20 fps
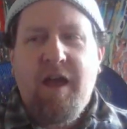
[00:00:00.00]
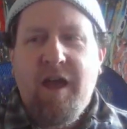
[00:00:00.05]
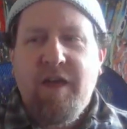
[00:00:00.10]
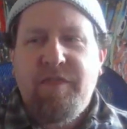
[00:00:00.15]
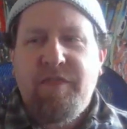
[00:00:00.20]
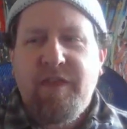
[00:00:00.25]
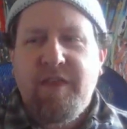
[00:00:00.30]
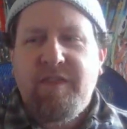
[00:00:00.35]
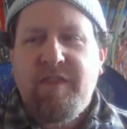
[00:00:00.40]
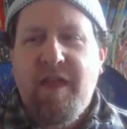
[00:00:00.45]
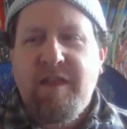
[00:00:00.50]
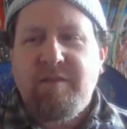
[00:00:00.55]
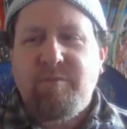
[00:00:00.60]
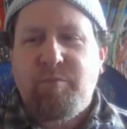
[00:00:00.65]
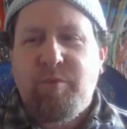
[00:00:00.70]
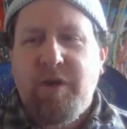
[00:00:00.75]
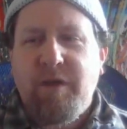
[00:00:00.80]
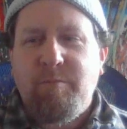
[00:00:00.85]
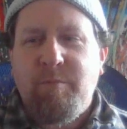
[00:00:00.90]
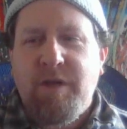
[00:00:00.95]
I think that's
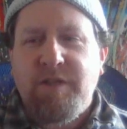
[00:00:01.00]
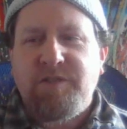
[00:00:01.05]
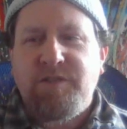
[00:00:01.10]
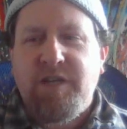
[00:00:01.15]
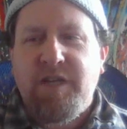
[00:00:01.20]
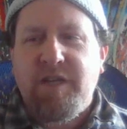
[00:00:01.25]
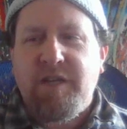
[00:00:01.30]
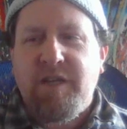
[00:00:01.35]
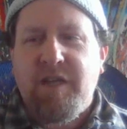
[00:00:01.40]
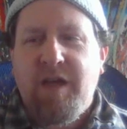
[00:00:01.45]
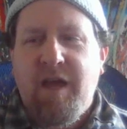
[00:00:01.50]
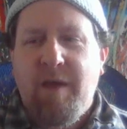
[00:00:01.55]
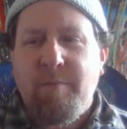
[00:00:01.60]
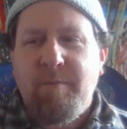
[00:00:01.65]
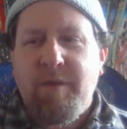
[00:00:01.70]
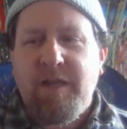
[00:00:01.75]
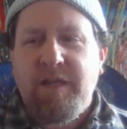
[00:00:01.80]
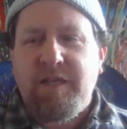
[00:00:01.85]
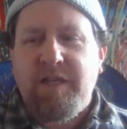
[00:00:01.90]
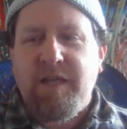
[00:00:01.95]
pretty much it. I'm
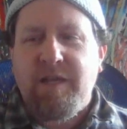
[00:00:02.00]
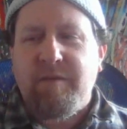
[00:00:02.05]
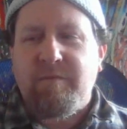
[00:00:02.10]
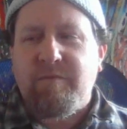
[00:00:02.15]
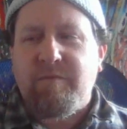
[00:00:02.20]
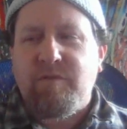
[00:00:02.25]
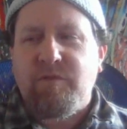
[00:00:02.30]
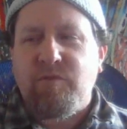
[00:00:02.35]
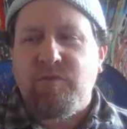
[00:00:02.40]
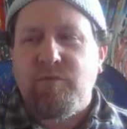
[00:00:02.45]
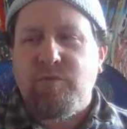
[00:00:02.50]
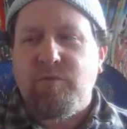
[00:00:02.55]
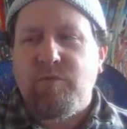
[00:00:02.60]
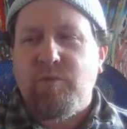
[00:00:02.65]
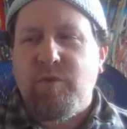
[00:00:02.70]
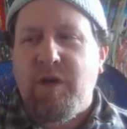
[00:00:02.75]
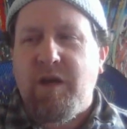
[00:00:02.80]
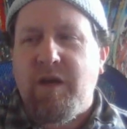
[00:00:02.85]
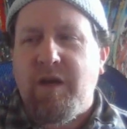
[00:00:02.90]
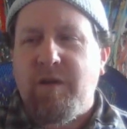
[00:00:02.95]
going to get
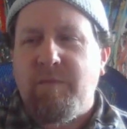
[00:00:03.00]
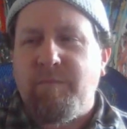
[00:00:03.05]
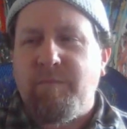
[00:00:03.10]
to